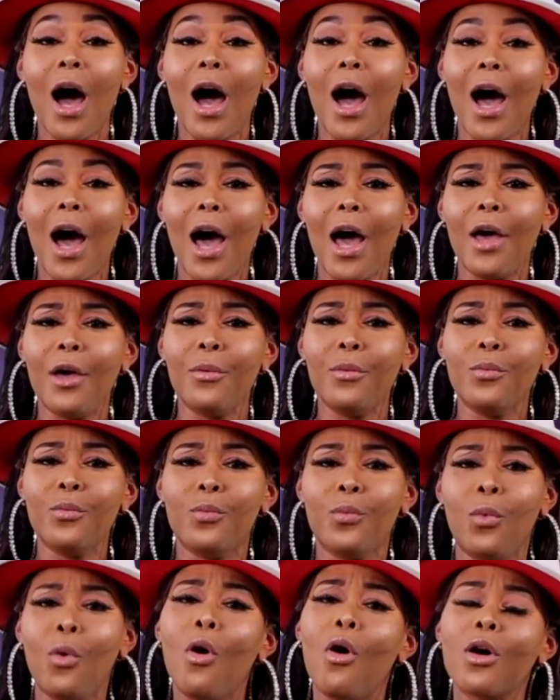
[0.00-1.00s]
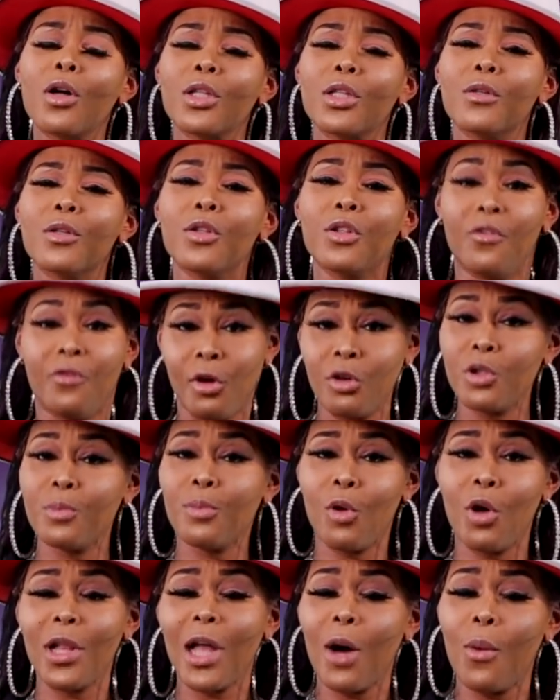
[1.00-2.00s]
I walked, the first
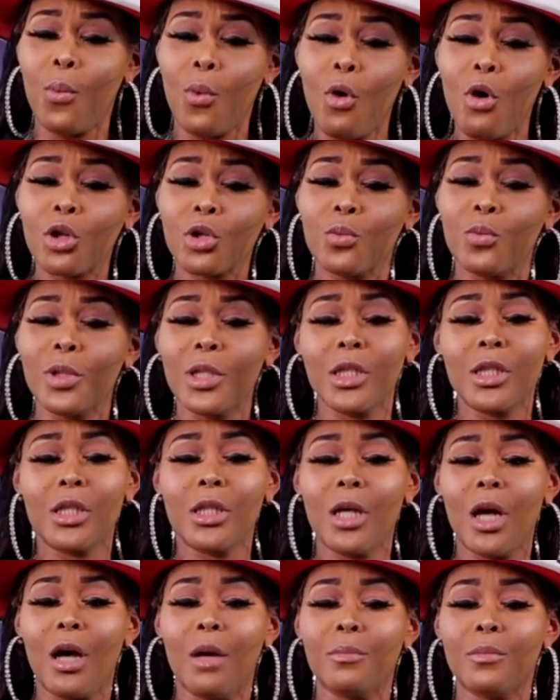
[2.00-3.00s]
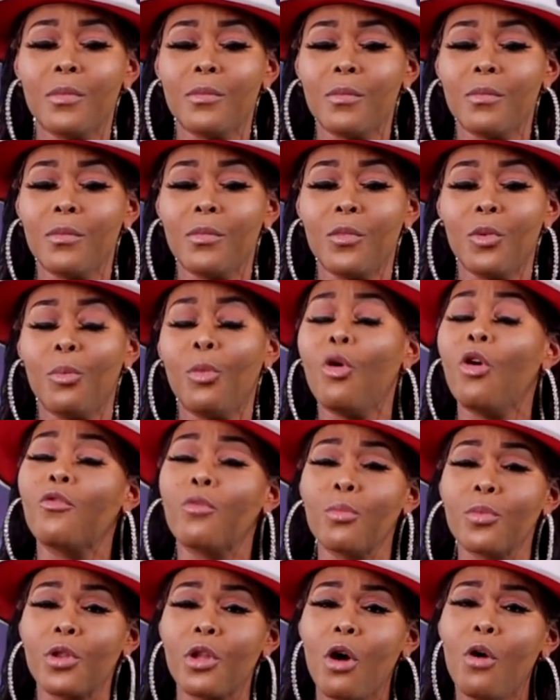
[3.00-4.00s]
ball I walked was the ball
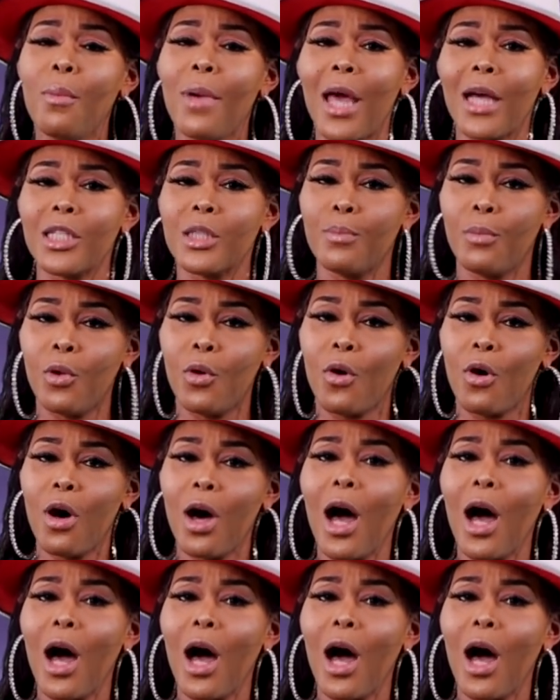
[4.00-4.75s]
from Throwbacks Ball.